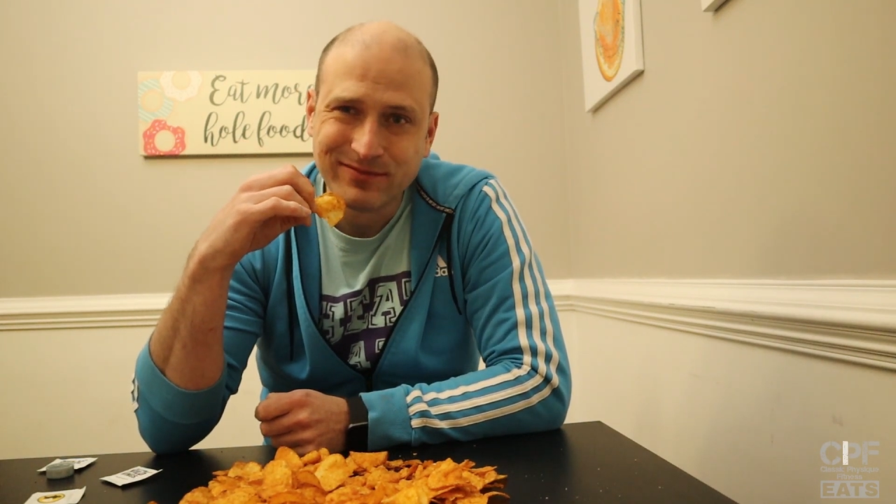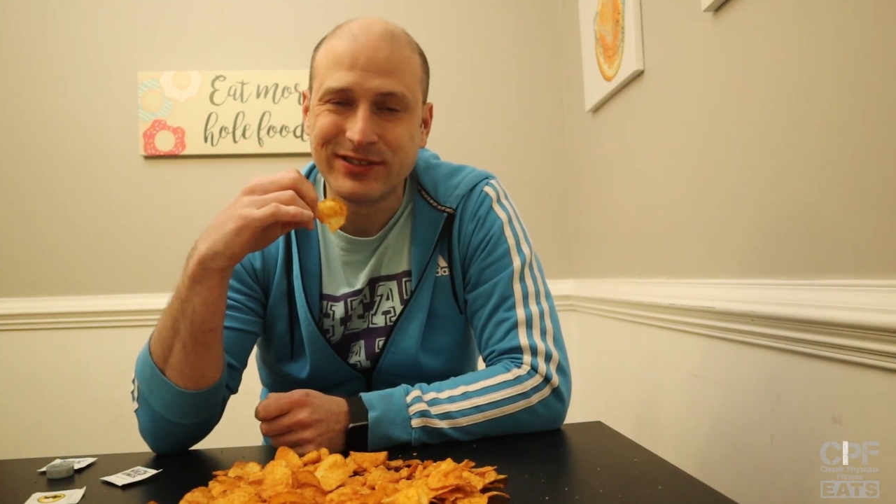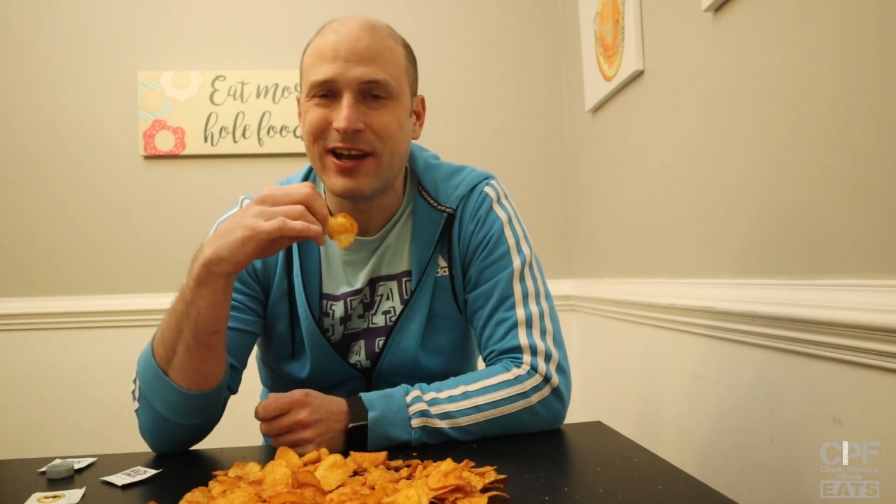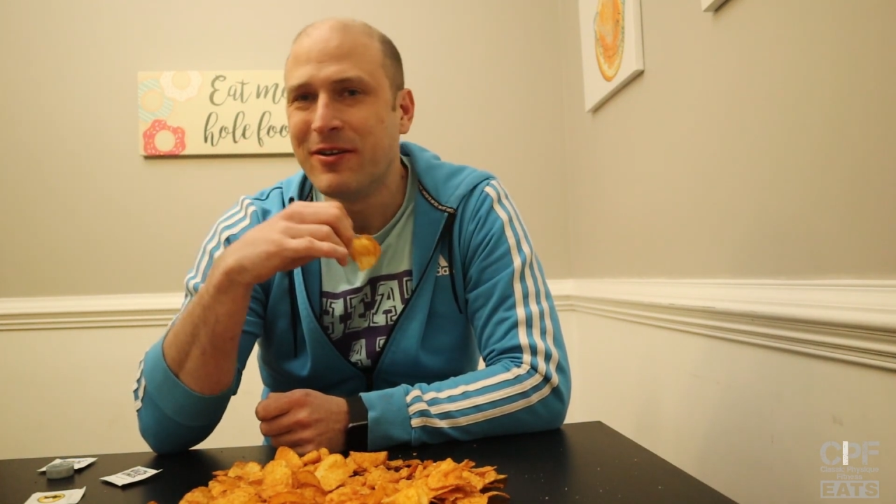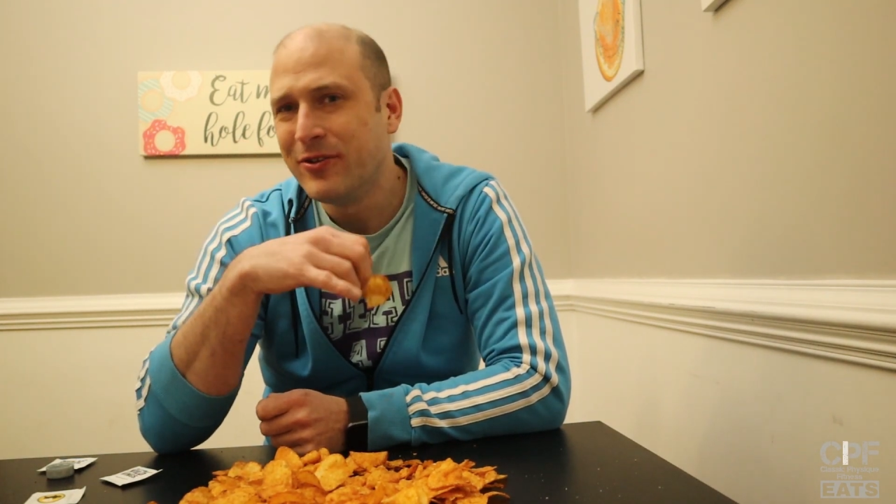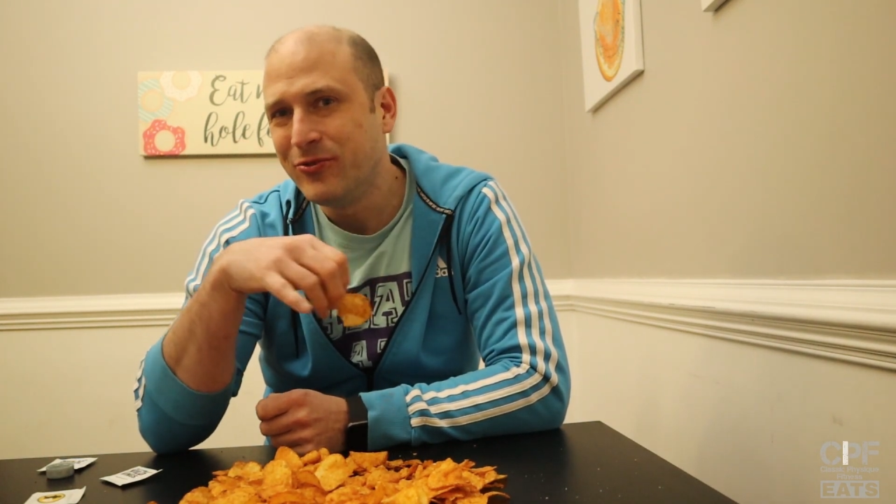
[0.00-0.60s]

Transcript: Yeah,